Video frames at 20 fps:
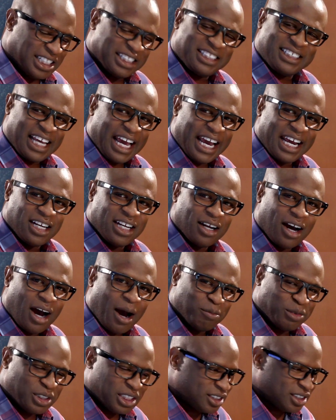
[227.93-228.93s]
insane.
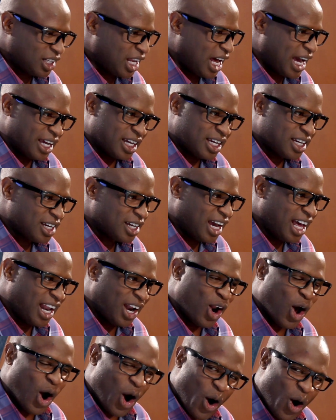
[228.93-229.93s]
I'm just like,
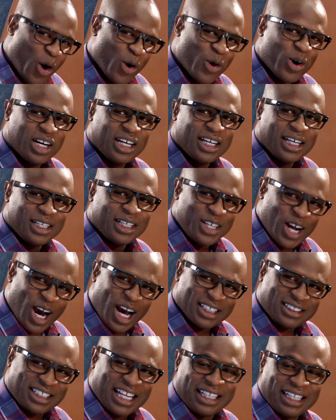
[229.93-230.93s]
hello,
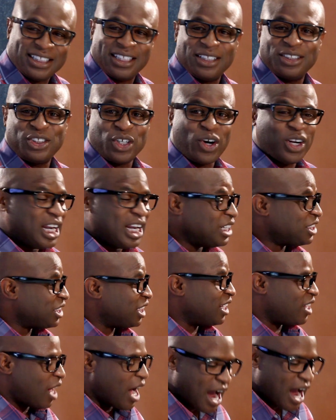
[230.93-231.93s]
nurse. That John
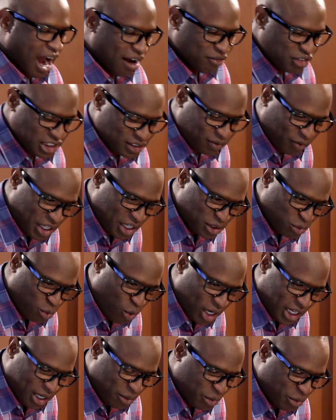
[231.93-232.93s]
Legend. I've just finished
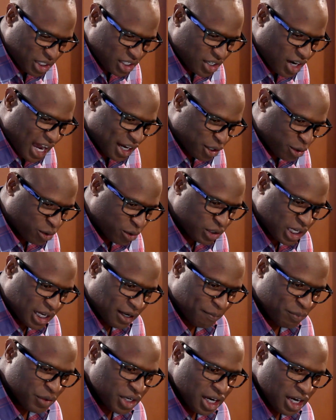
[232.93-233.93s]
working with a guy called
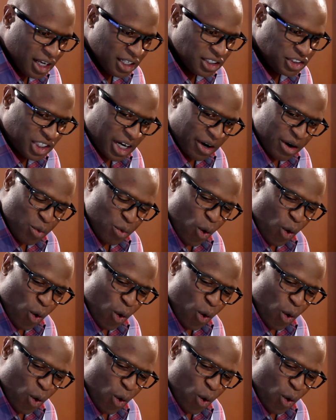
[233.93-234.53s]
Jerry